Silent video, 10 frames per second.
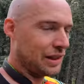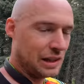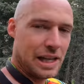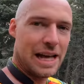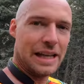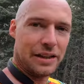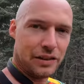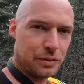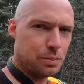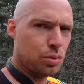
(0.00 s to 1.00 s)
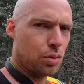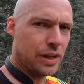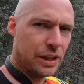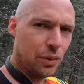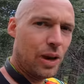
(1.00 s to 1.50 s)
the lines
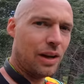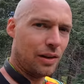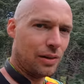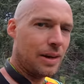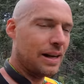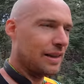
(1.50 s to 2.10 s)
pretty well, I